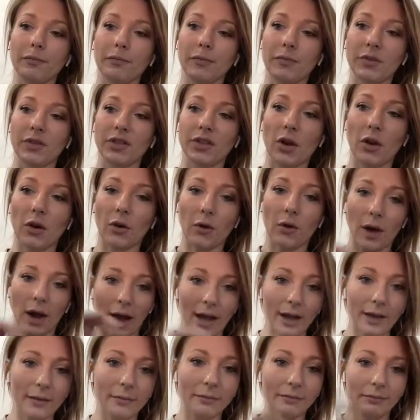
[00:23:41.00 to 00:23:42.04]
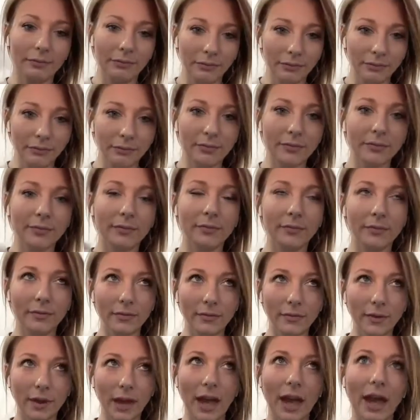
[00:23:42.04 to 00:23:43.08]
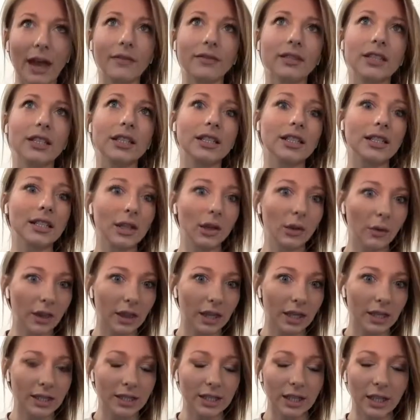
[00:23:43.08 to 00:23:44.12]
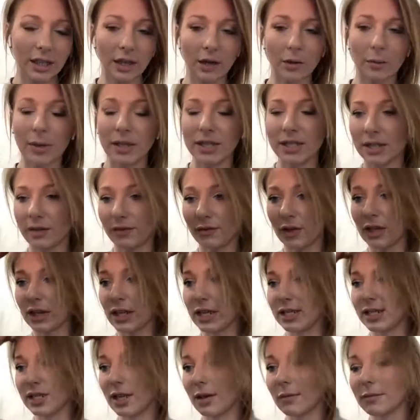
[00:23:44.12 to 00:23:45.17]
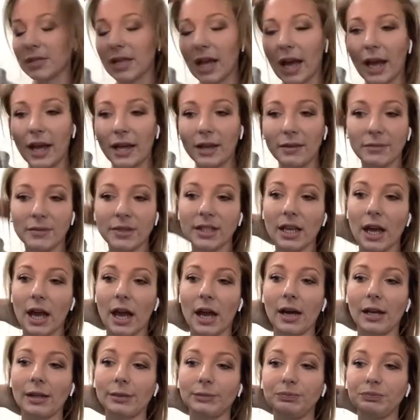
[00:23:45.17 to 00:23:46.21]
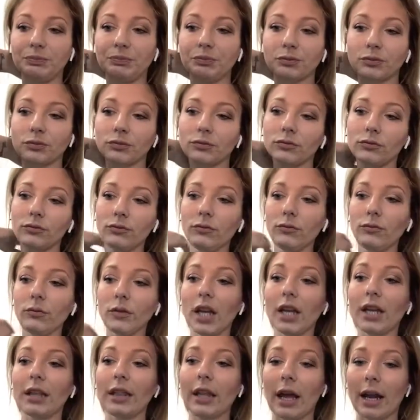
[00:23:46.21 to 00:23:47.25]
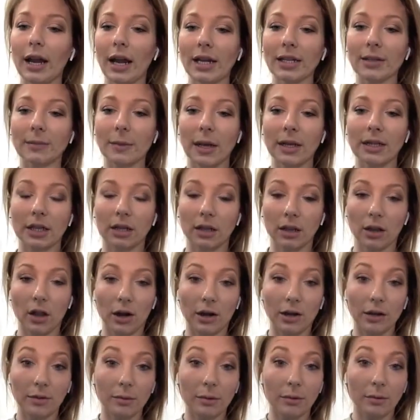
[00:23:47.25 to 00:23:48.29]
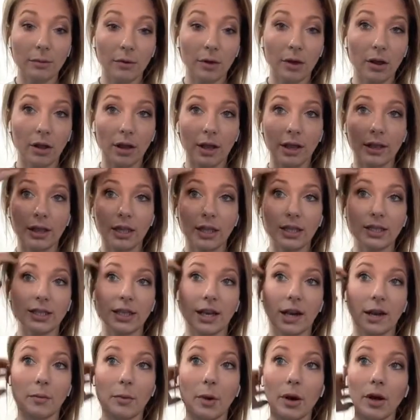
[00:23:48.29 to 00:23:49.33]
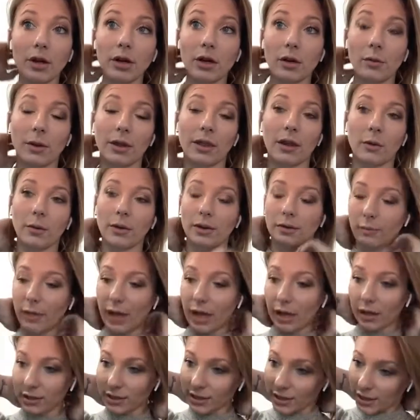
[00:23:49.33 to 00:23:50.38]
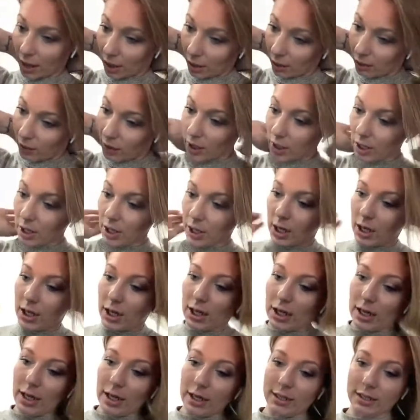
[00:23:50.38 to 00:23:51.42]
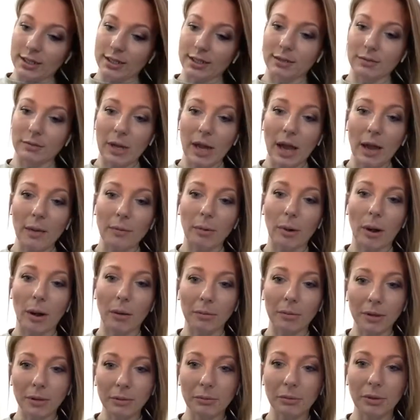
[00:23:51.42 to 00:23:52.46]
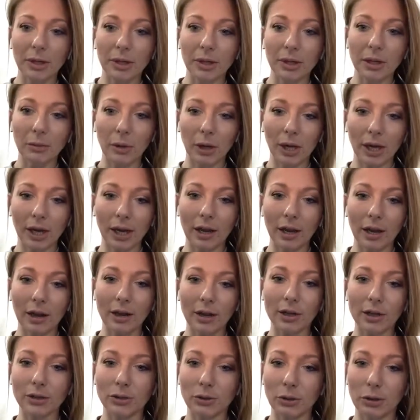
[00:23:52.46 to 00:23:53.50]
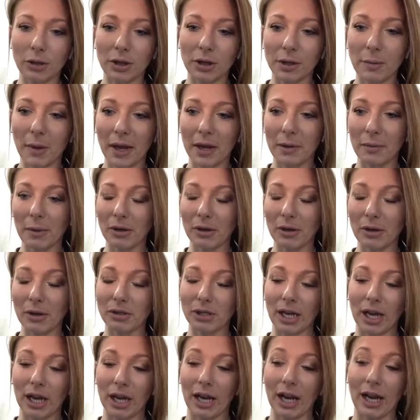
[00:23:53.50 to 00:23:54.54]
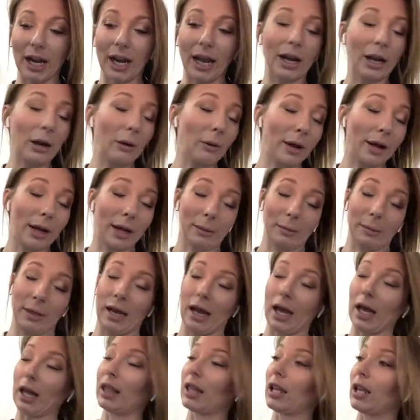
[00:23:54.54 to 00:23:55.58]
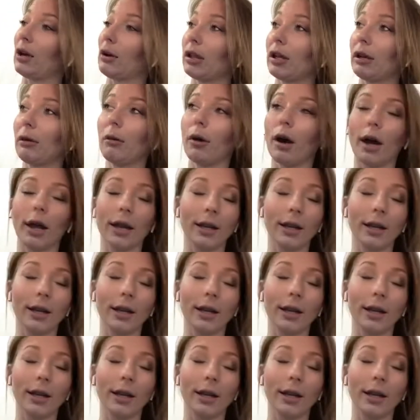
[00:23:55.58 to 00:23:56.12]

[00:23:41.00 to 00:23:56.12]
So have to deal with things a little bit differently sometimes, in that aspect. And a lot of the people and things that I partner with are with males. So it's, probably really working on controlling my emotion. And I know I am not the only one